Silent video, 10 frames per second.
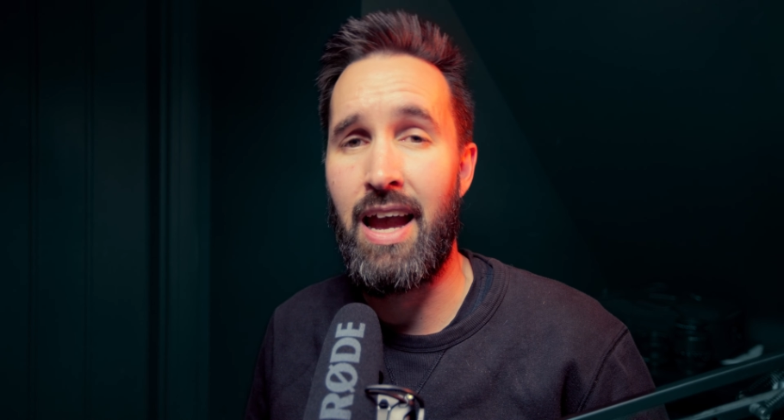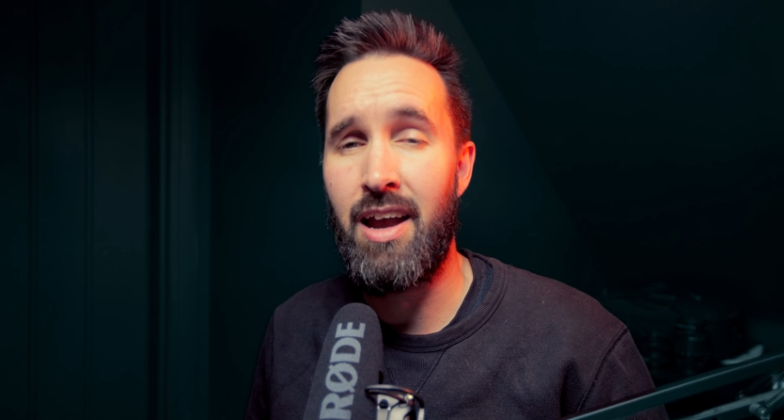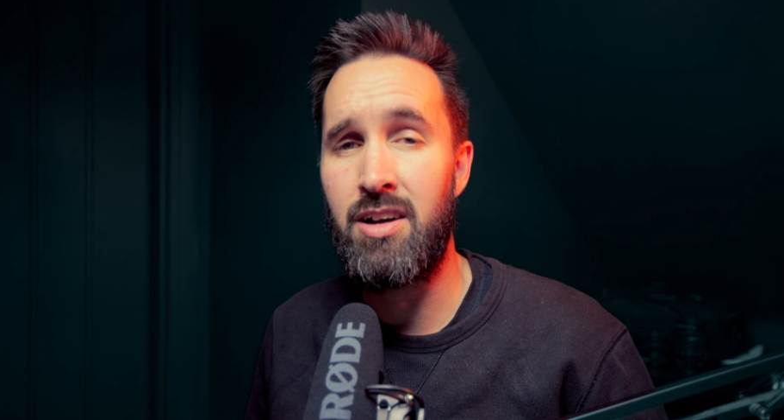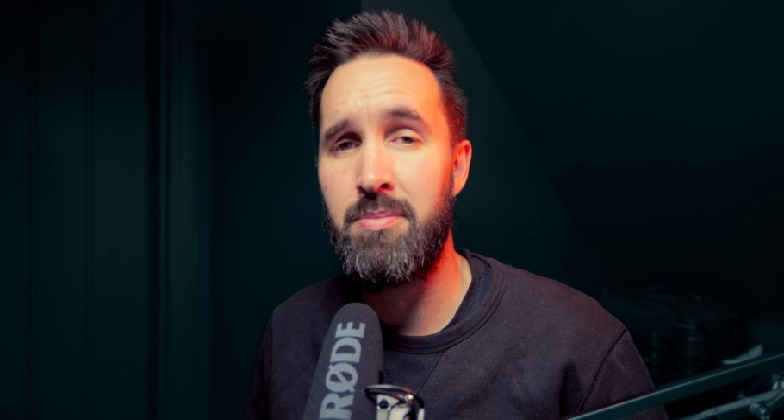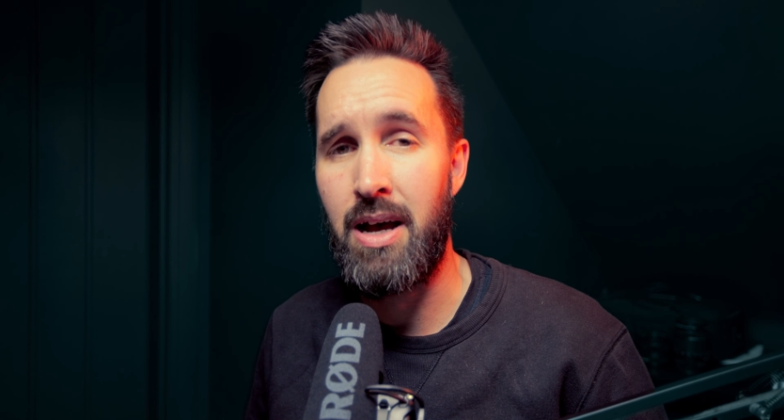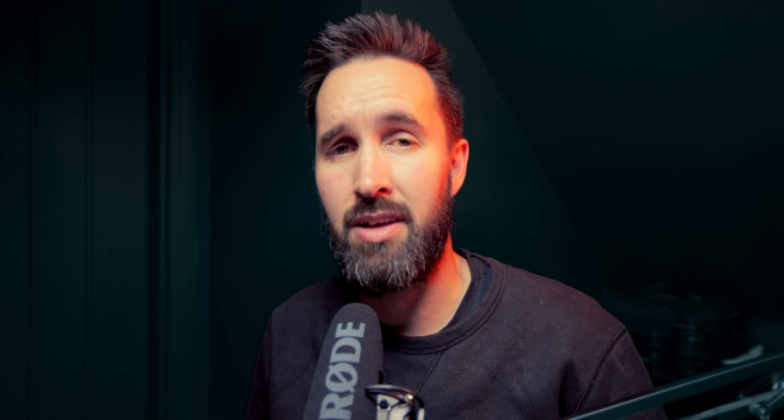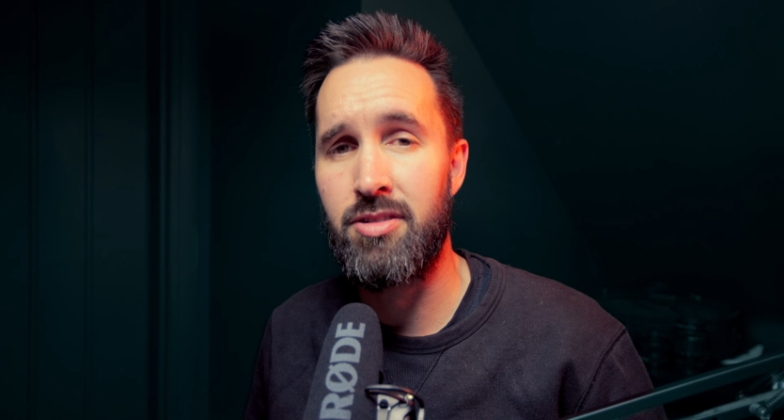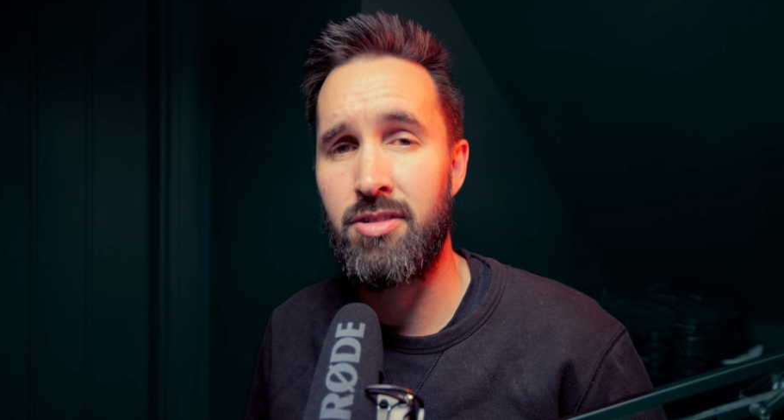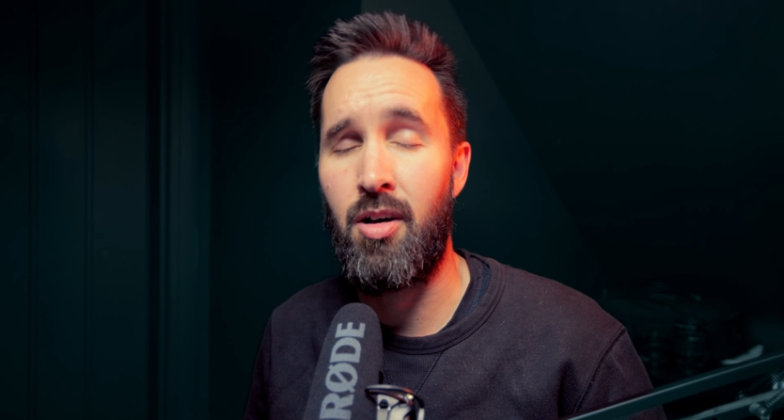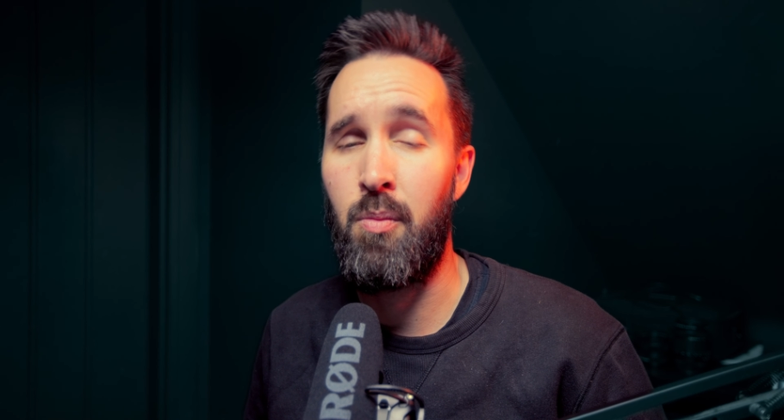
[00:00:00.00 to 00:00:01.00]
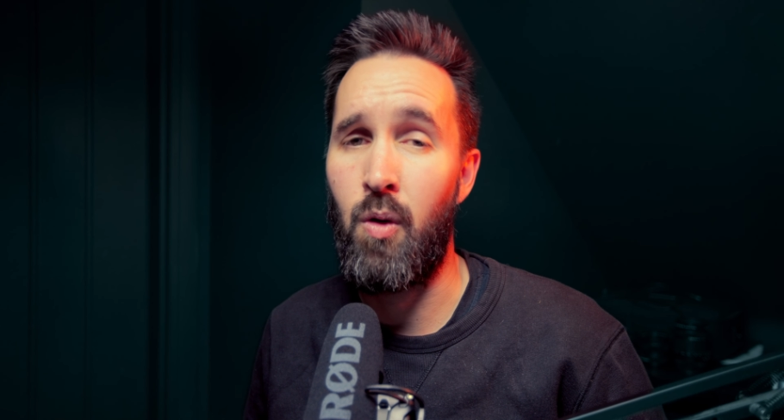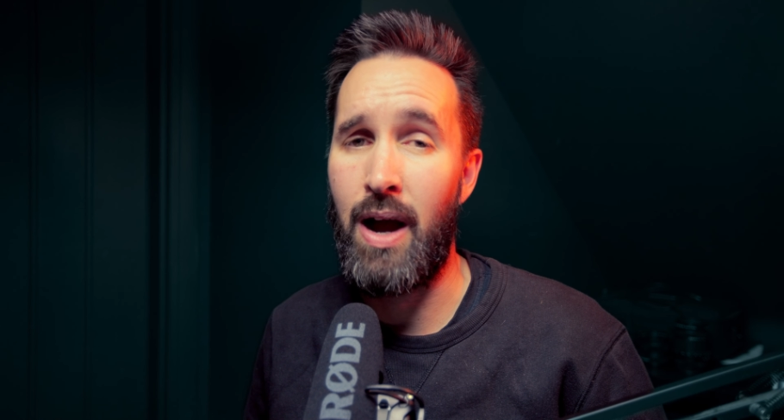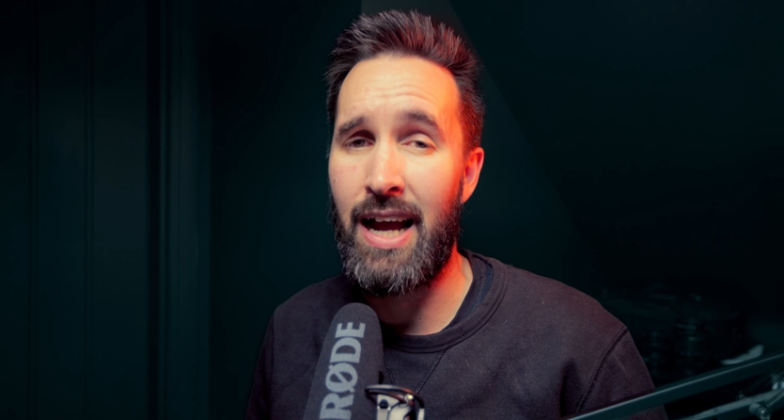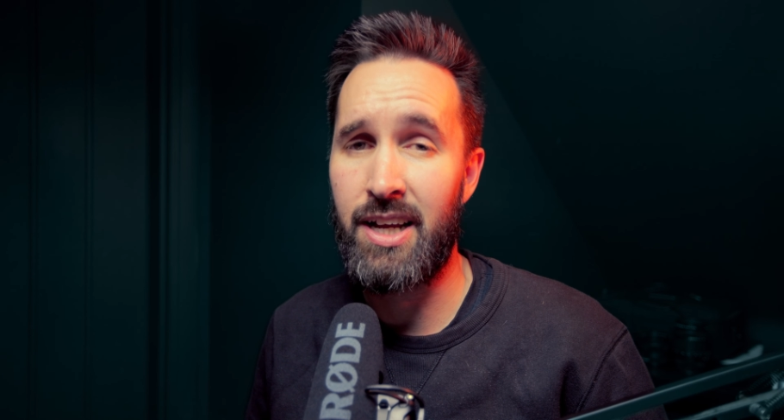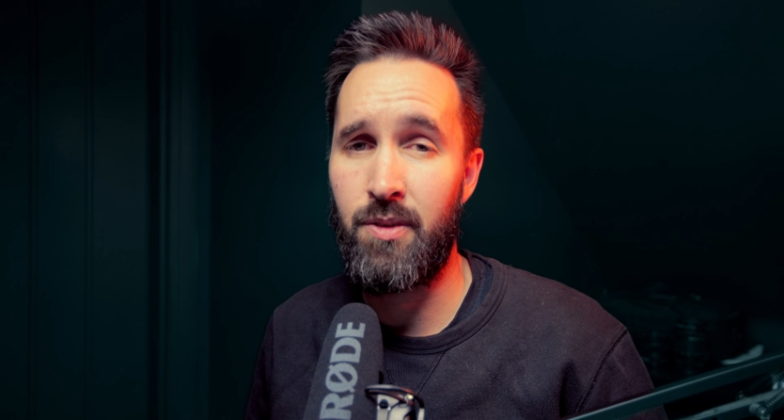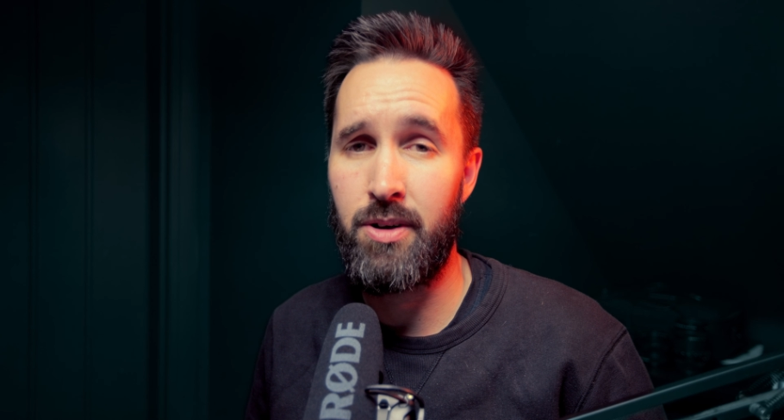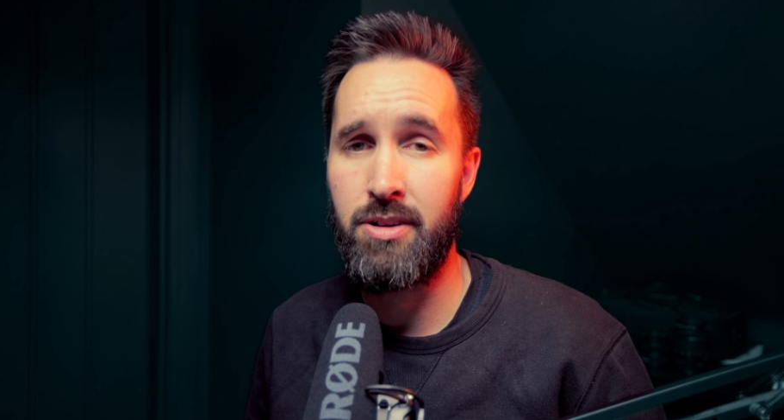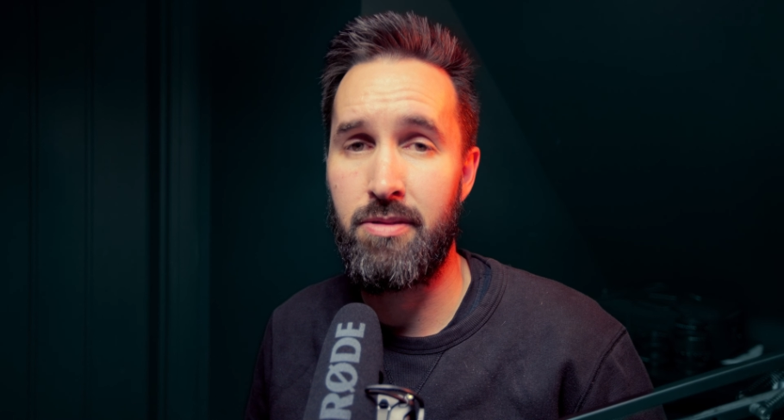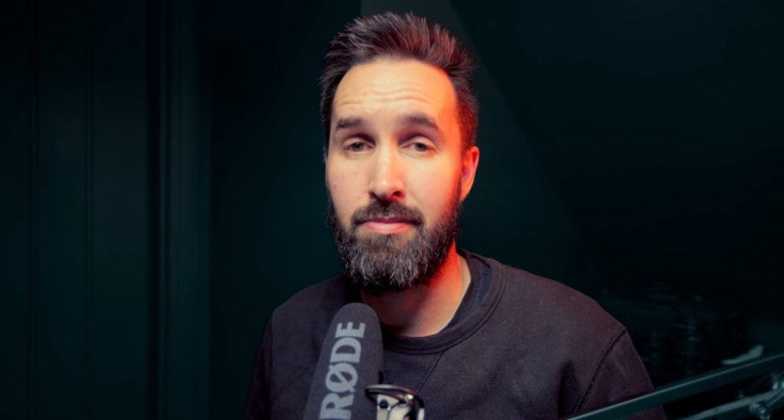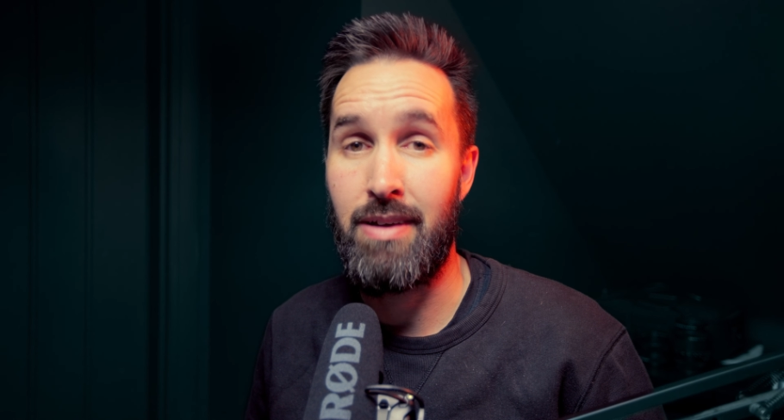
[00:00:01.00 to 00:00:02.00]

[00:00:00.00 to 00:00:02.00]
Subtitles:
AI masks are more accurate